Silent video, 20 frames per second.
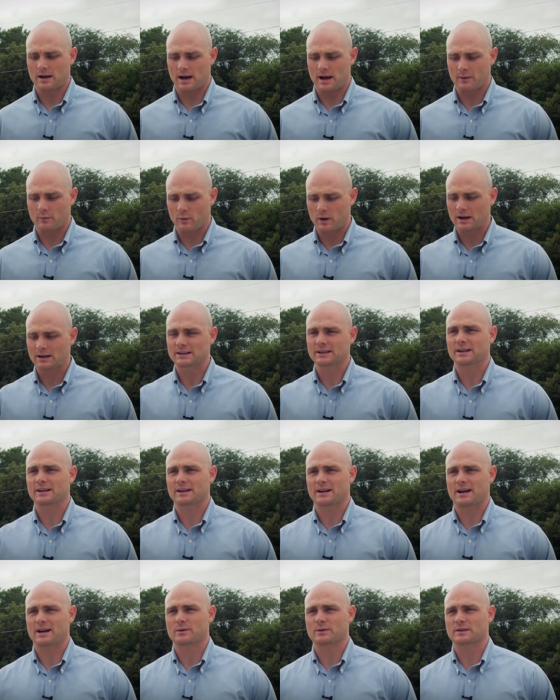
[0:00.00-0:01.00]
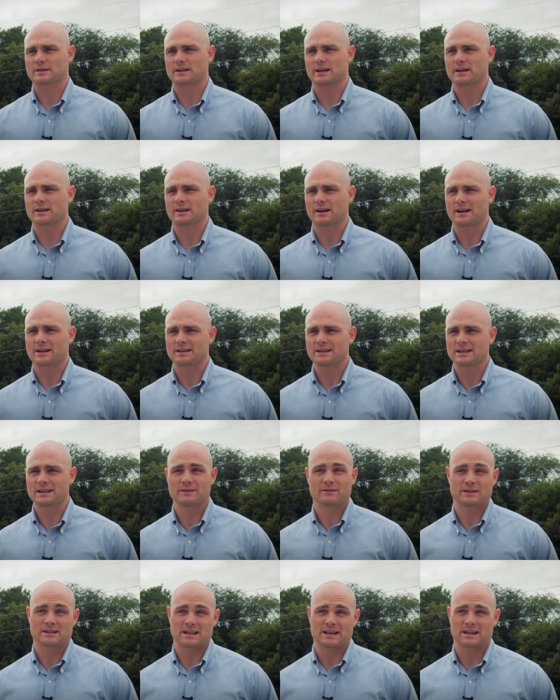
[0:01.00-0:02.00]
I walked on at Iowa State and I
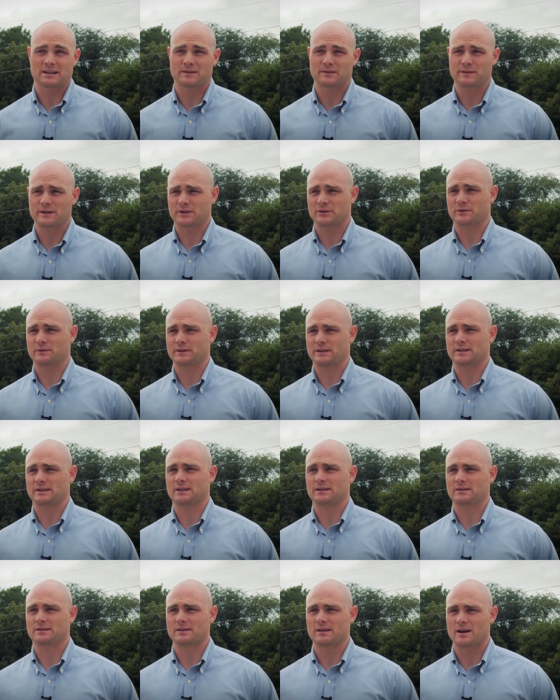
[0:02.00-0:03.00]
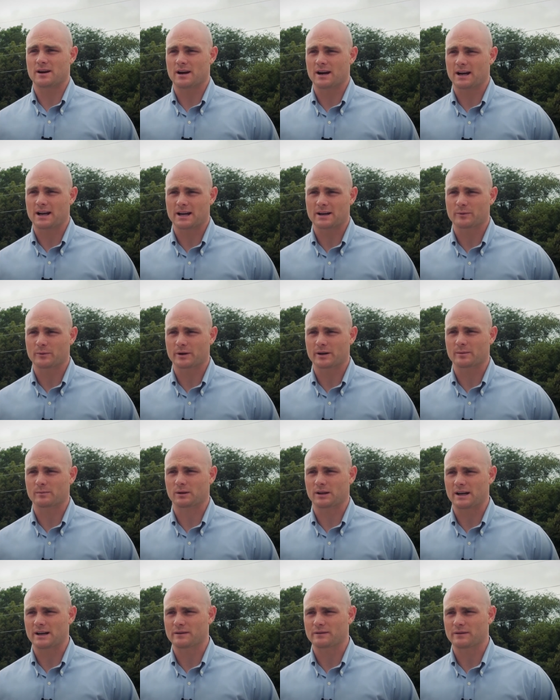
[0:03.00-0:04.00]
didn't even take an official visit there. I kind of went on
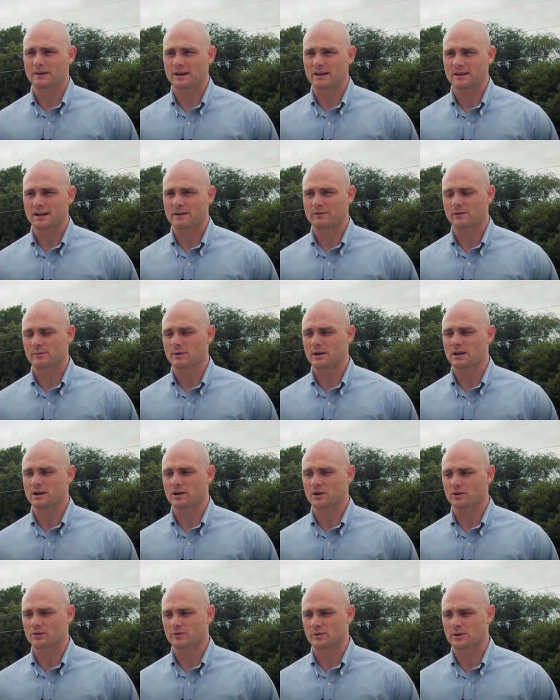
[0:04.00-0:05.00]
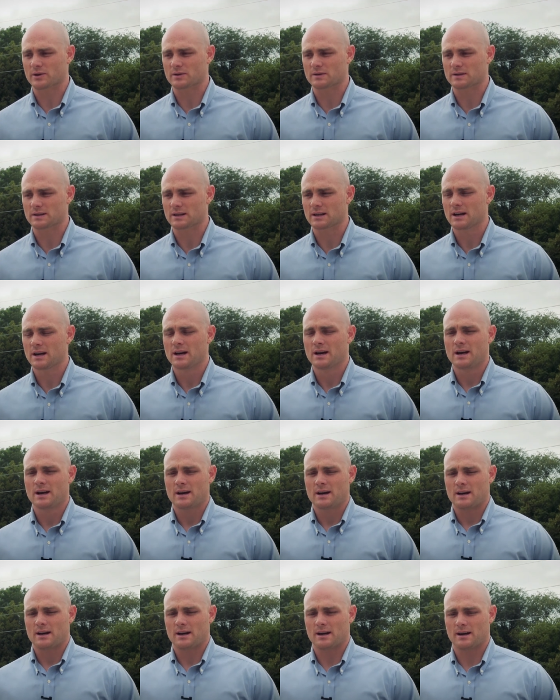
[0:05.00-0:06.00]
blind faith after meeting Coach Rhoads and
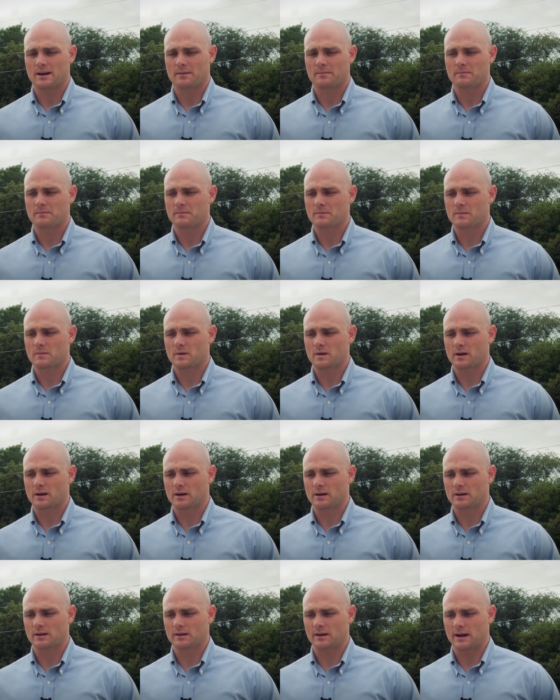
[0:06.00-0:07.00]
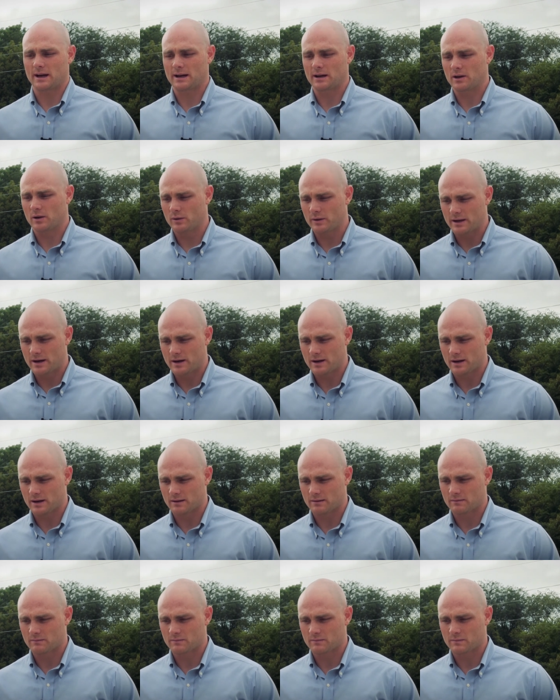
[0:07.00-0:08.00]
um, I go there
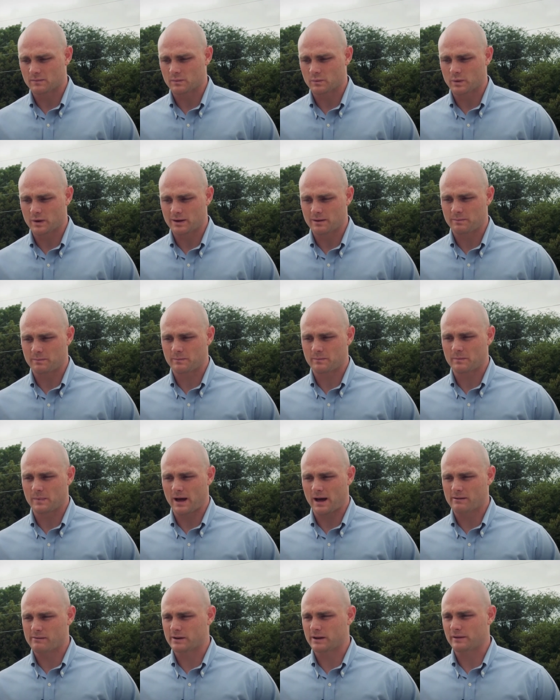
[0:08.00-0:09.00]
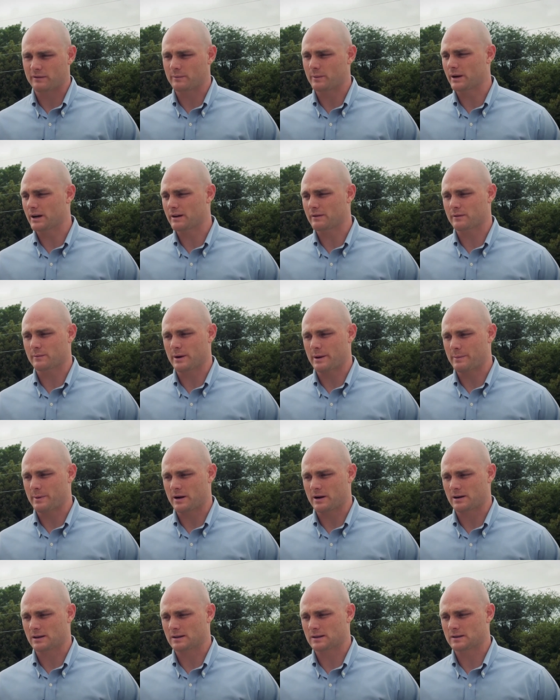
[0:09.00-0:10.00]
and we have enough money for my
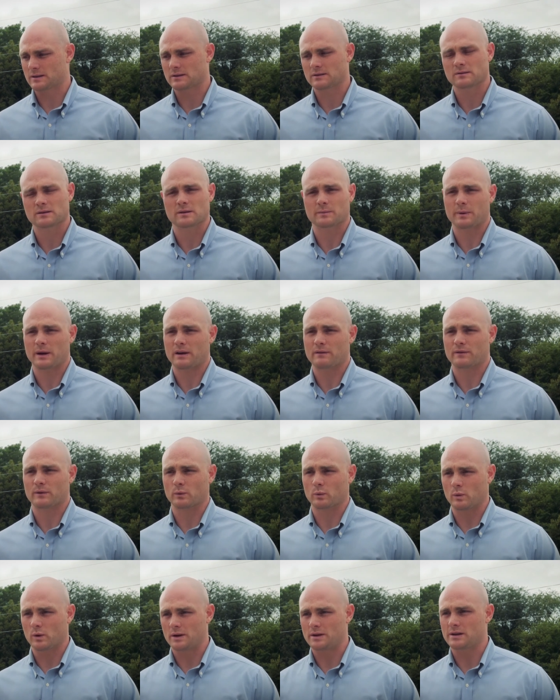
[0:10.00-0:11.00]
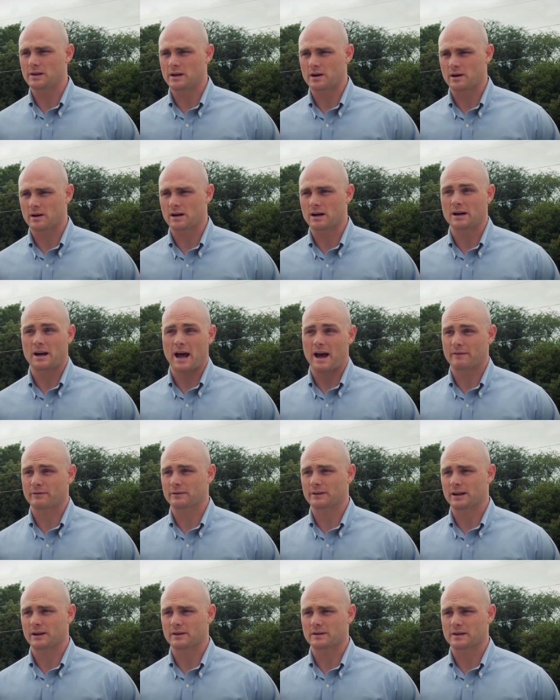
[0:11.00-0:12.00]
parents to pay for one year and
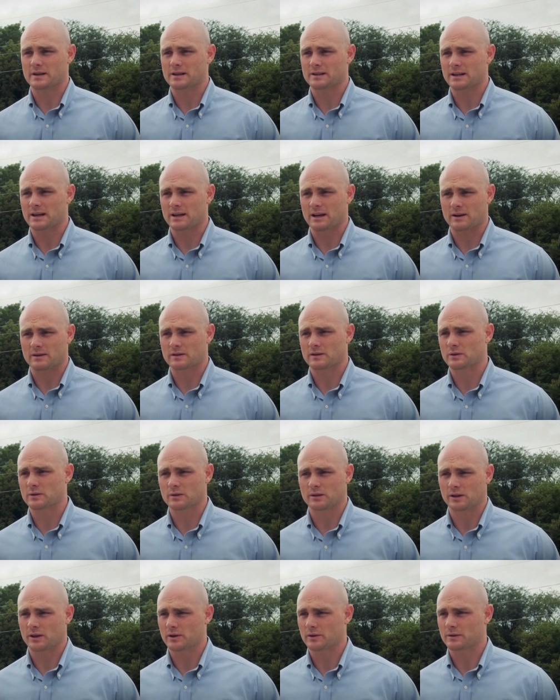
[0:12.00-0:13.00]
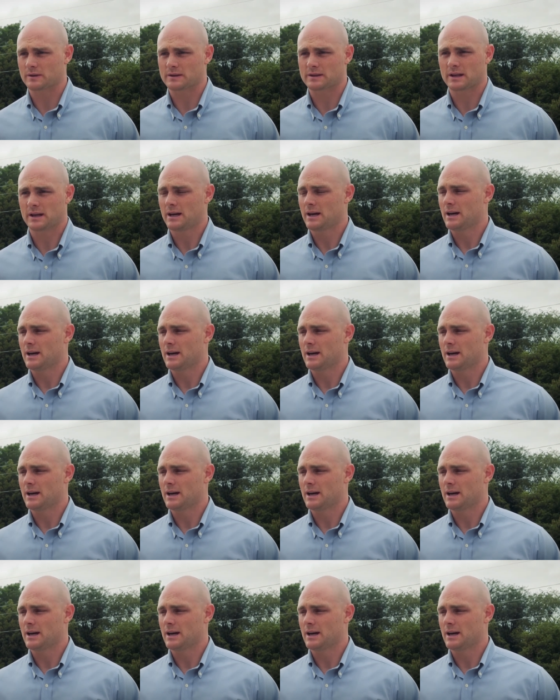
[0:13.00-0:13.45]
after that I was going to take out student loans